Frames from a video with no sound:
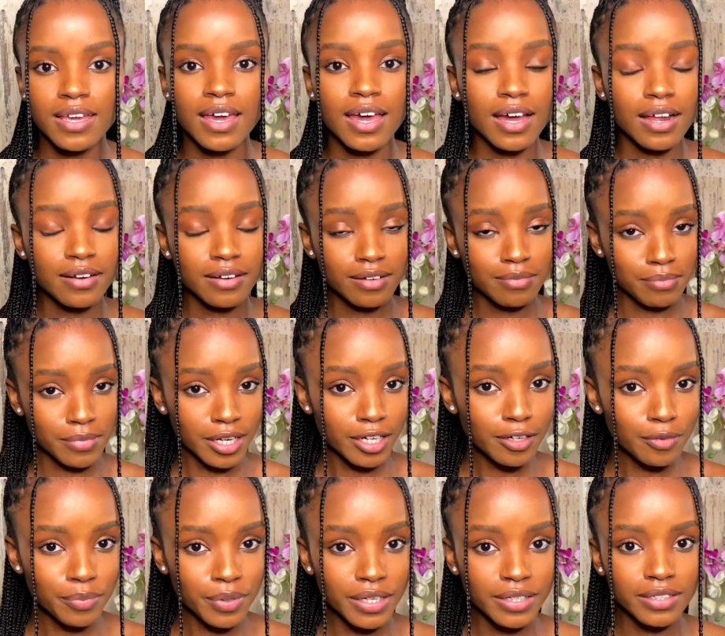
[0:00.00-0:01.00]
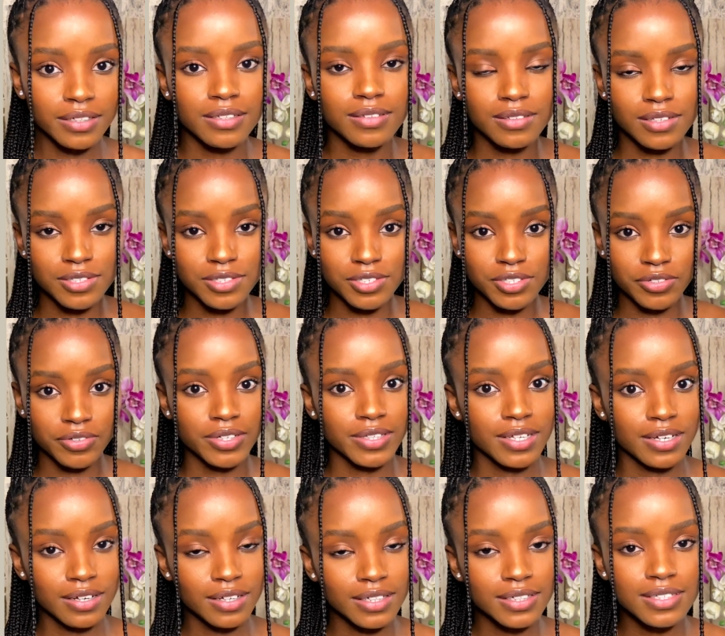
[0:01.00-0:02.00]
and in my opinion this is really
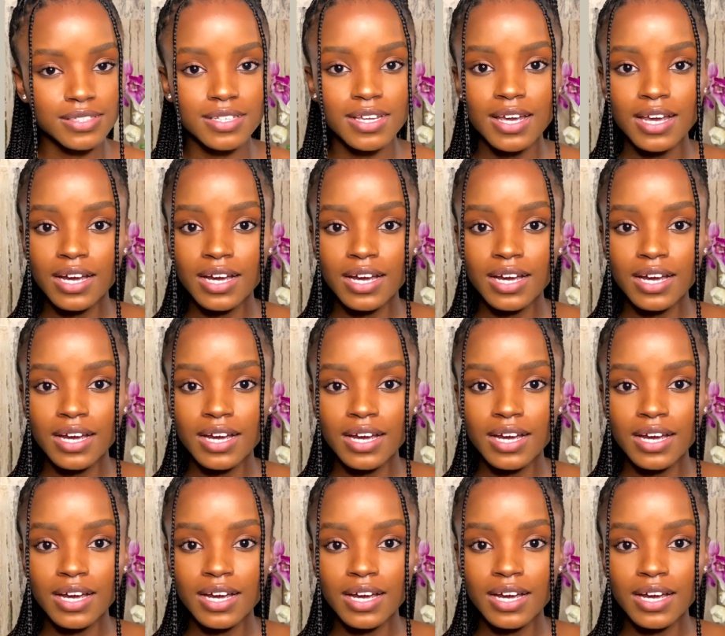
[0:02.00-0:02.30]
nice,